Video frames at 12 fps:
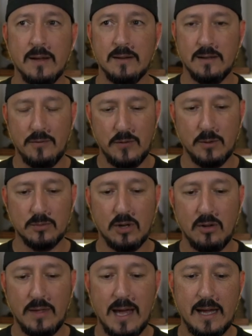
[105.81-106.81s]
And I filmed
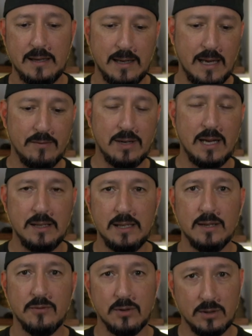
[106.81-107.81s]
all that and I have an
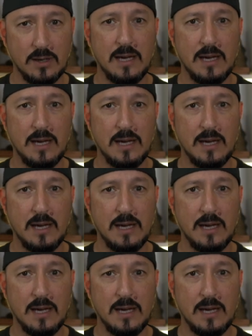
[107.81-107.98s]
idea for